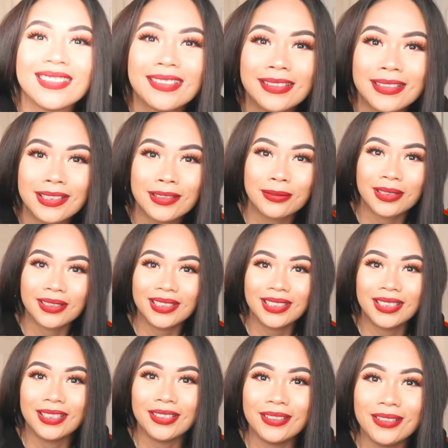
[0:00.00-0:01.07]
This is really
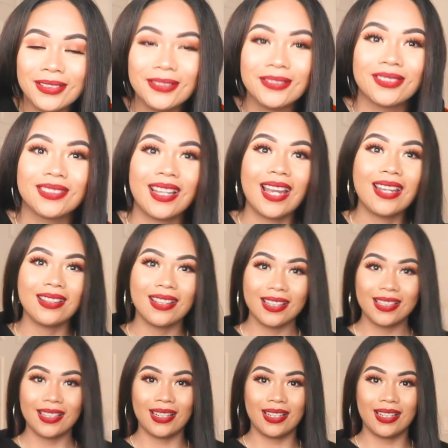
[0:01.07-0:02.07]
cute. I like